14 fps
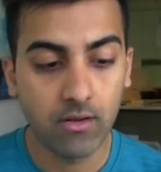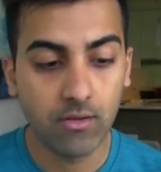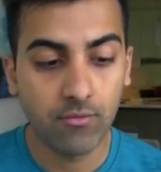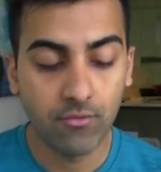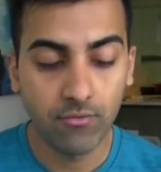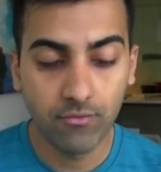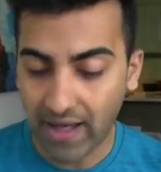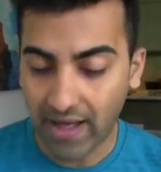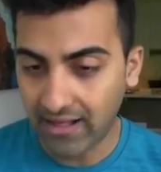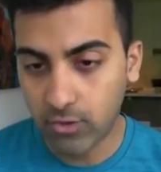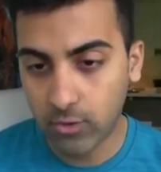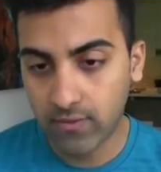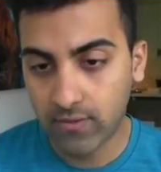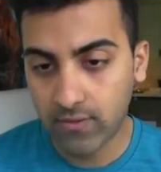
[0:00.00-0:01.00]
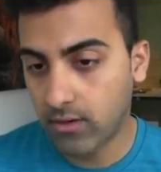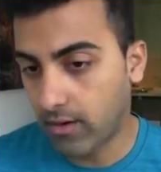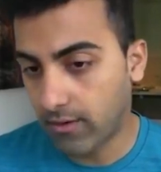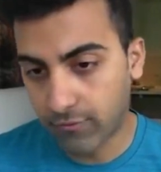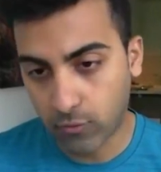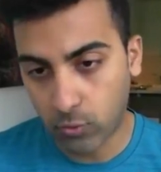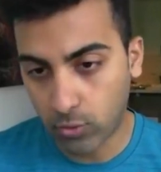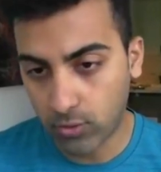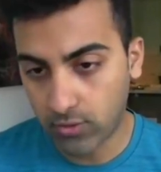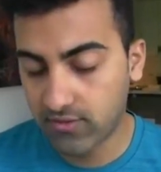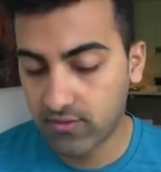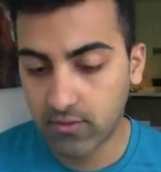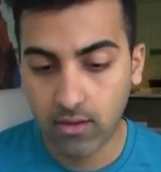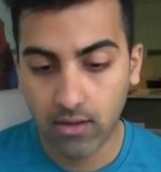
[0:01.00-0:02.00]
value in there, of
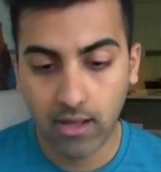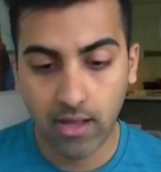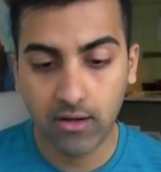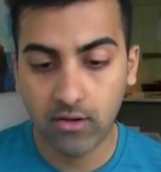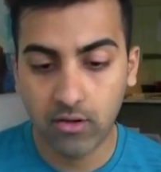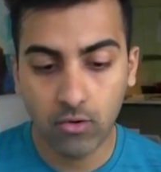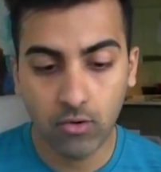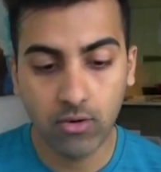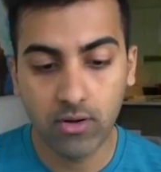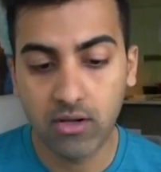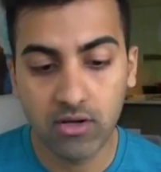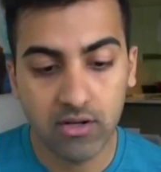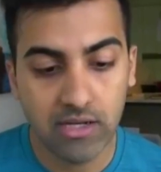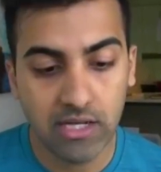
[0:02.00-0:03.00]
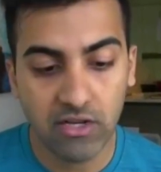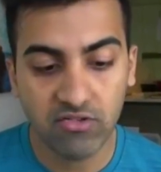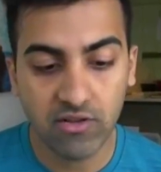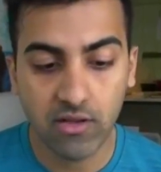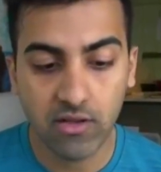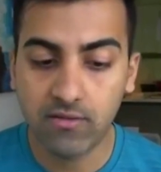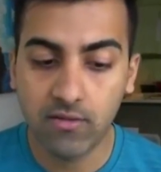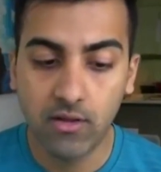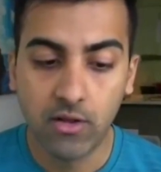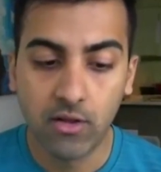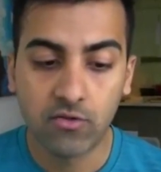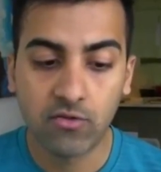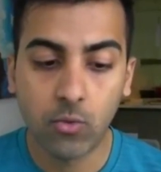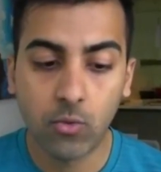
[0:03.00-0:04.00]
course, and you already teach this.
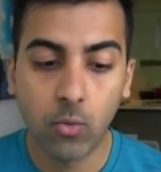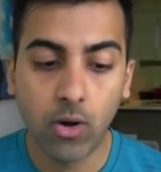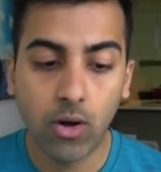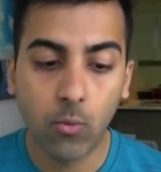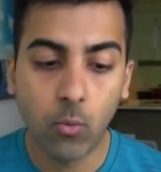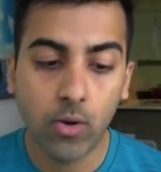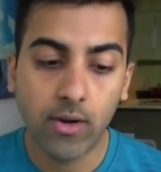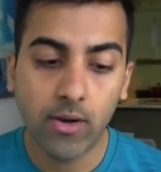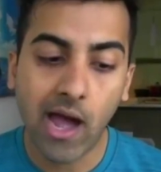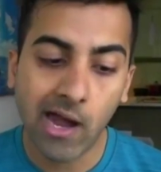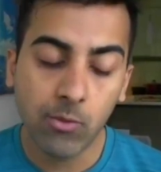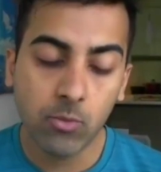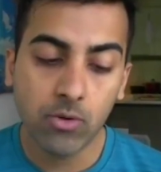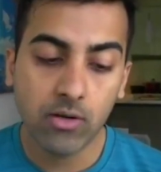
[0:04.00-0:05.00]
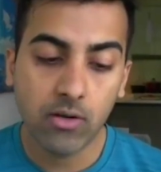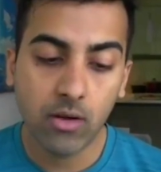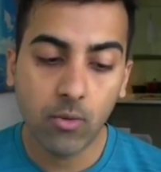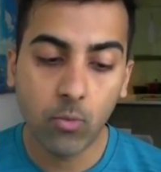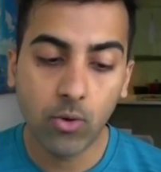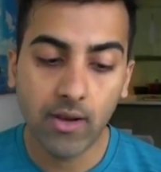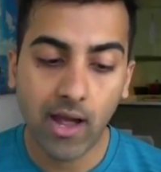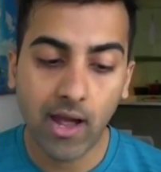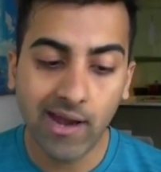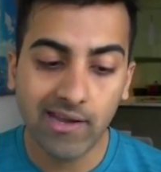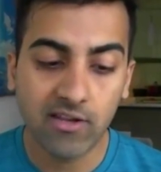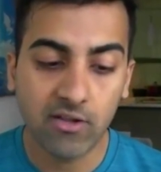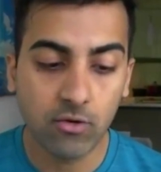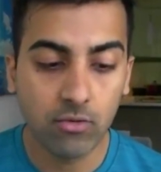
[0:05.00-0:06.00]
So what I
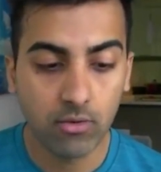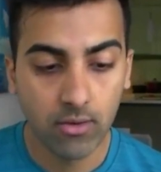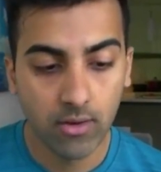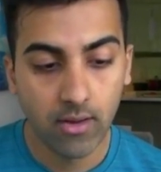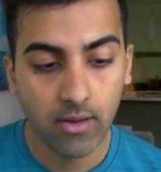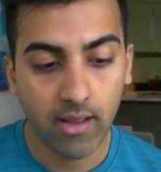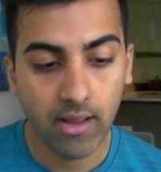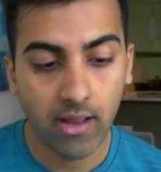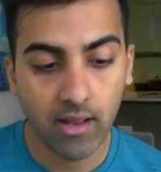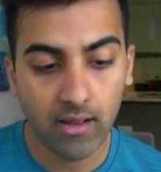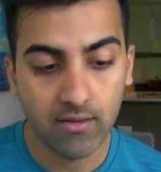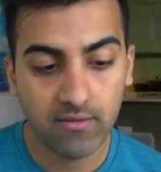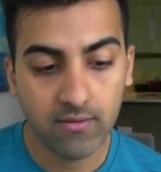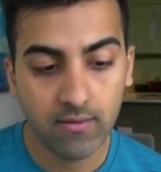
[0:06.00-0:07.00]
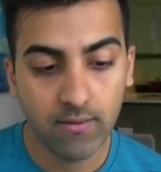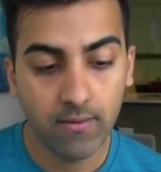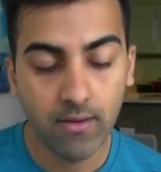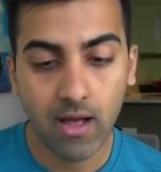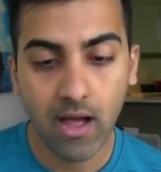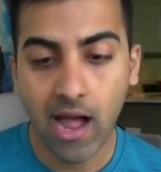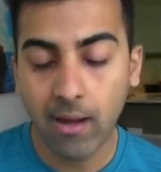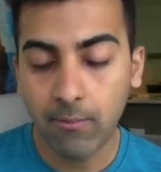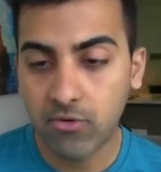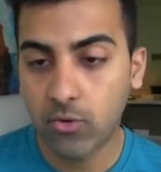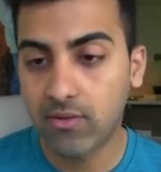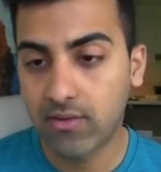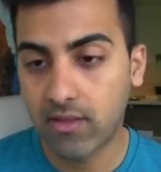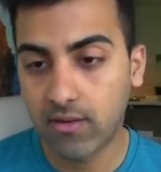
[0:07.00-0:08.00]
do is I'm
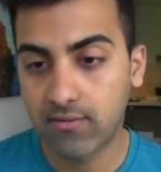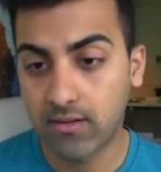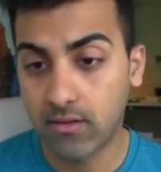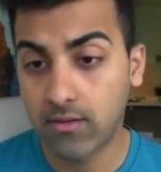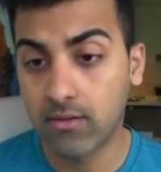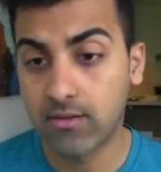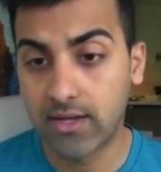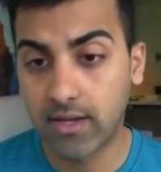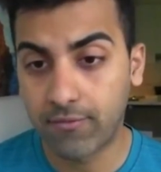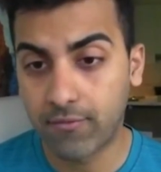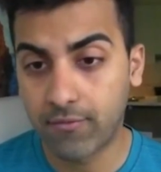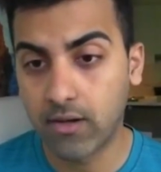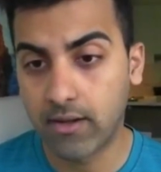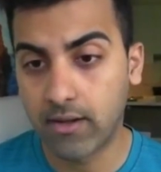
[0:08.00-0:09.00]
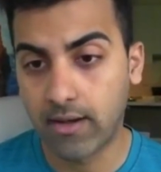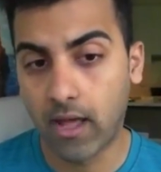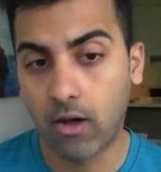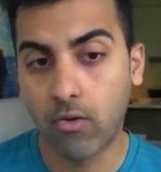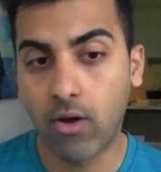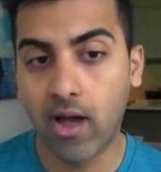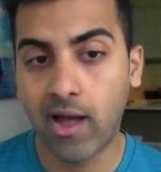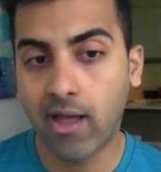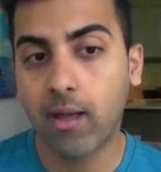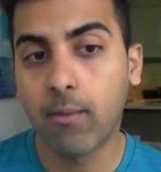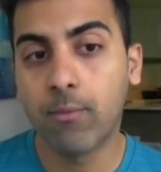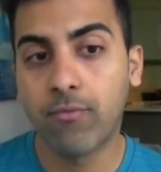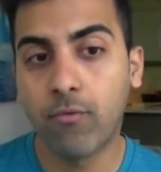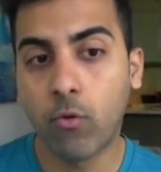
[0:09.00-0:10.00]
doing things a little differently now. I
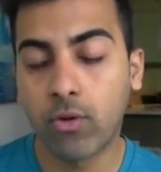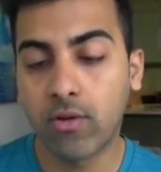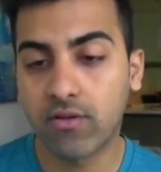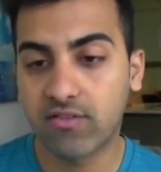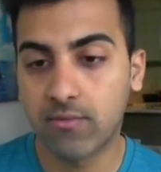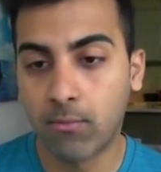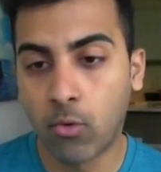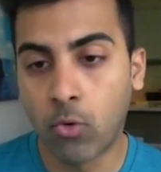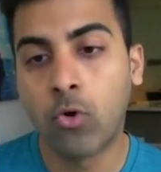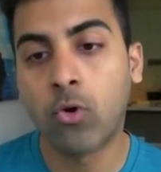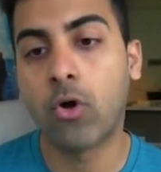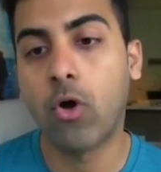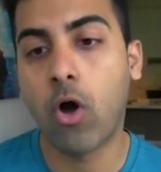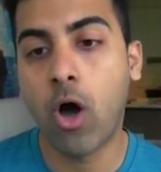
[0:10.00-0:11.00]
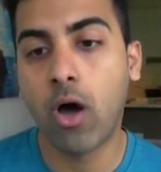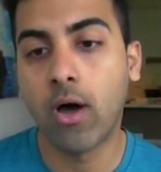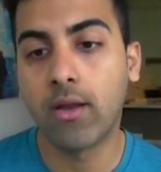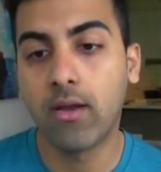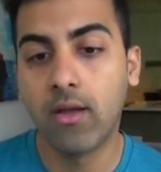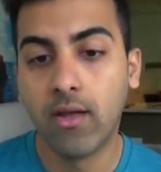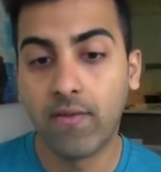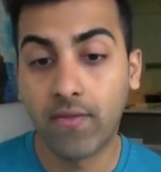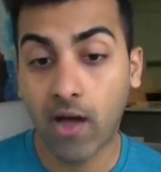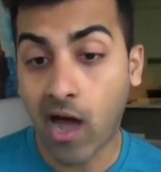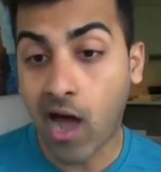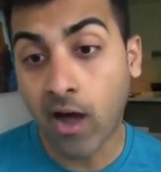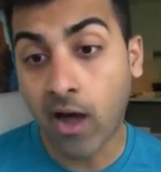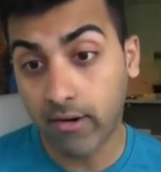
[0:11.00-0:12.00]
am focused more on the
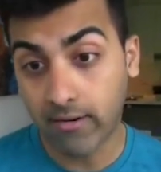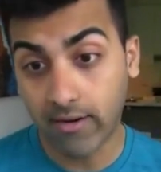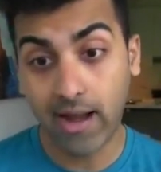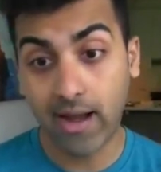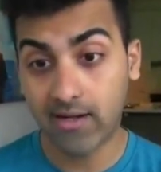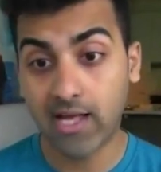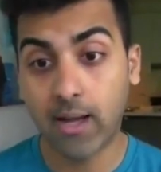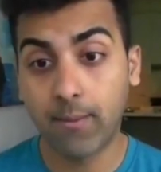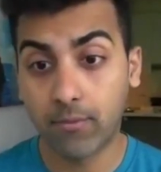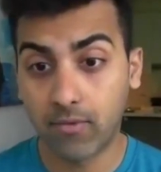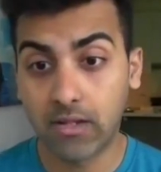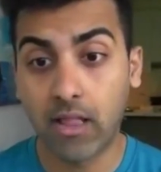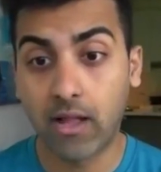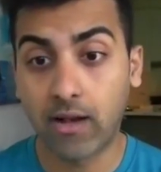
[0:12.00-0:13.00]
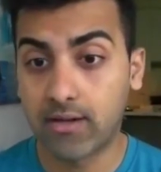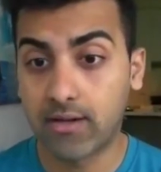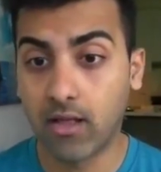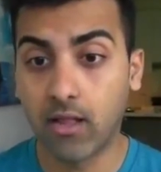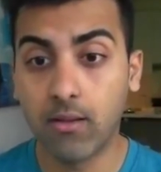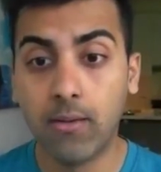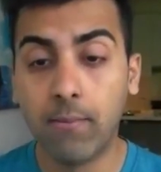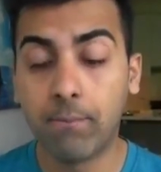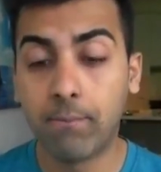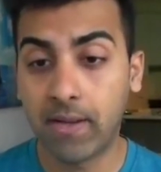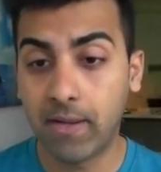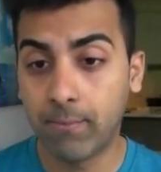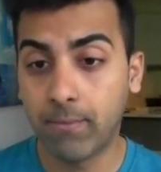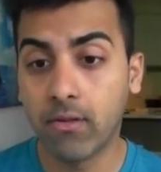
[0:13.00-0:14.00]
higher end type of clientele,
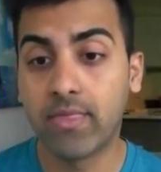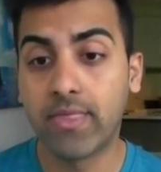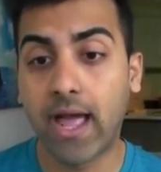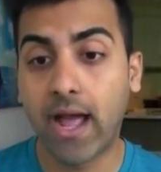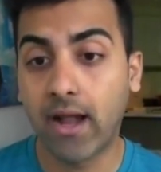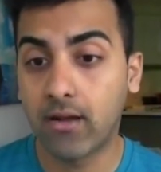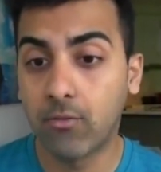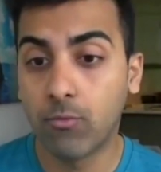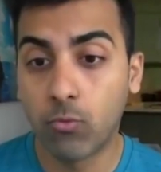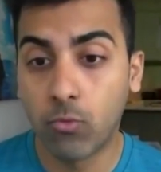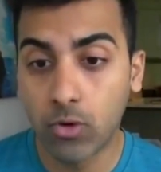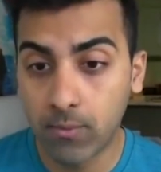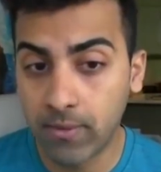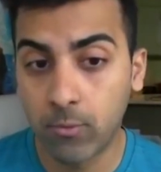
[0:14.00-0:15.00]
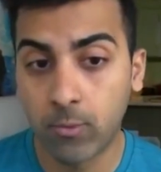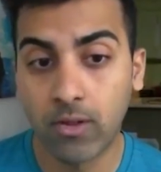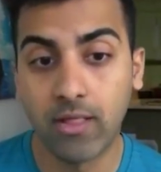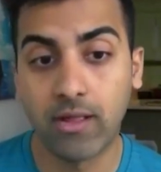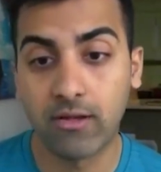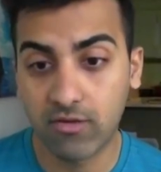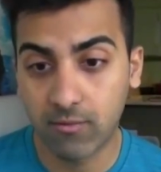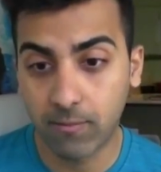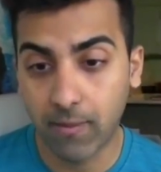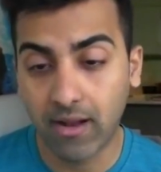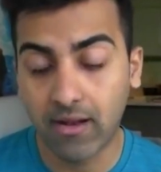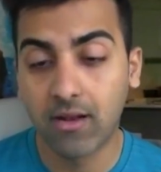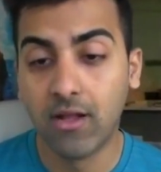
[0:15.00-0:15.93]
people that would be willing to spend